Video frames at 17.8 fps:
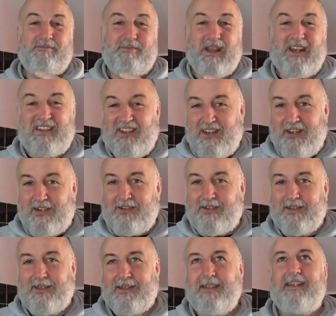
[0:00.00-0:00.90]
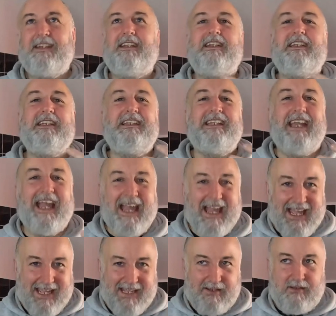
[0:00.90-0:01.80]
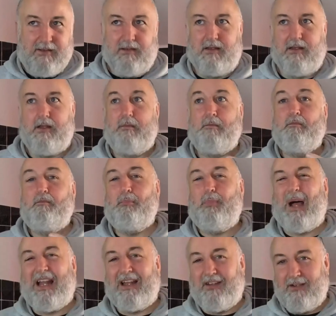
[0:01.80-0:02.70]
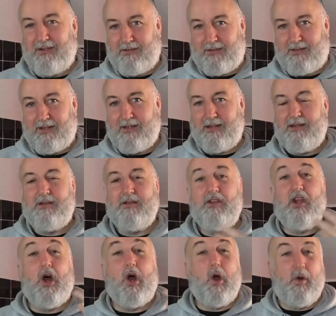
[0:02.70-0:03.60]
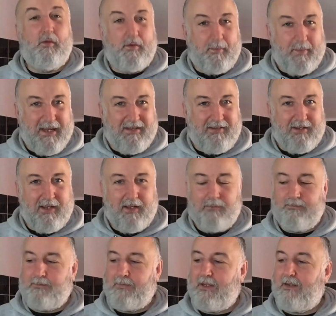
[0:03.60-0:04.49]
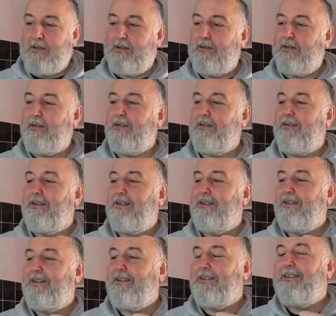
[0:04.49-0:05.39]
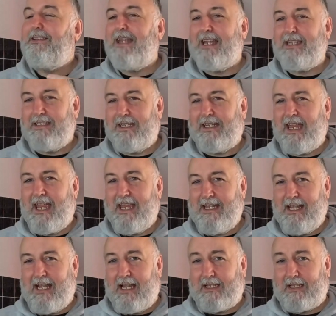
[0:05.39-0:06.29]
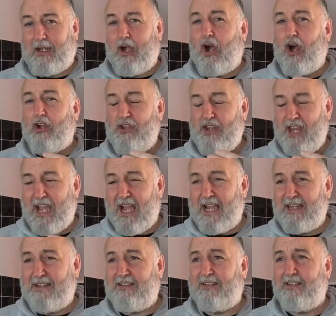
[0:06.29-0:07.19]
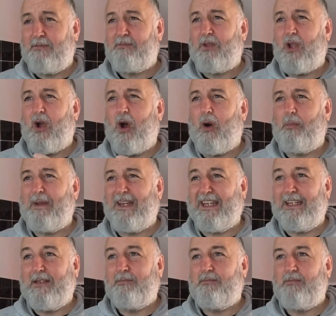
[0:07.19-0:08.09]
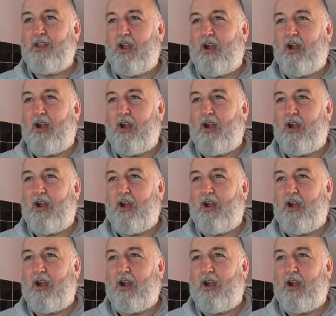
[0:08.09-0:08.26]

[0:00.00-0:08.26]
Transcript: Bitterness, there. Balanced, not over bitter. Then you're getting like a nice hoppy,